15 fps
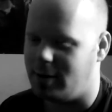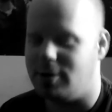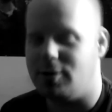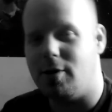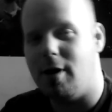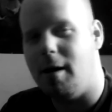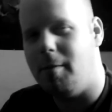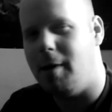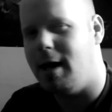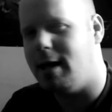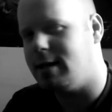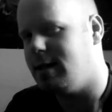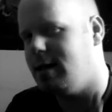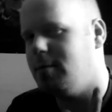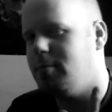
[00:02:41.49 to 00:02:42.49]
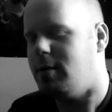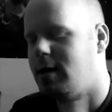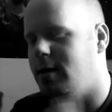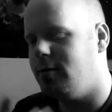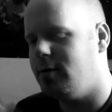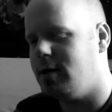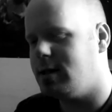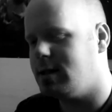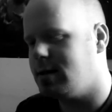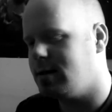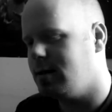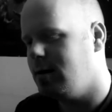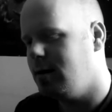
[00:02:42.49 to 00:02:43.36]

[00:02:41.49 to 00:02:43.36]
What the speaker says: drawbacks and benefits.